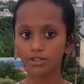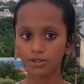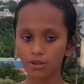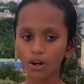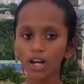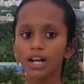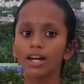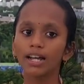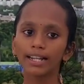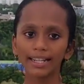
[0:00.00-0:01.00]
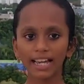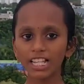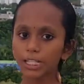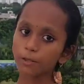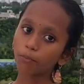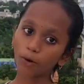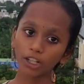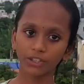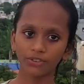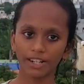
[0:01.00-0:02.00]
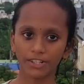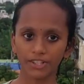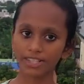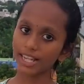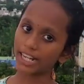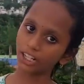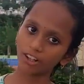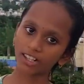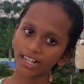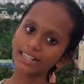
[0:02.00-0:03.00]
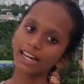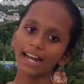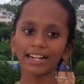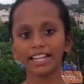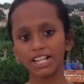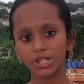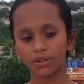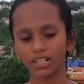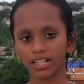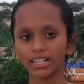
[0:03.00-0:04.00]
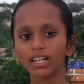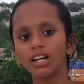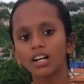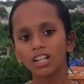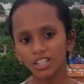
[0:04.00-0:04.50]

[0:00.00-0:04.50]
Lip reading: So it has both functions, endocrine and exocrine.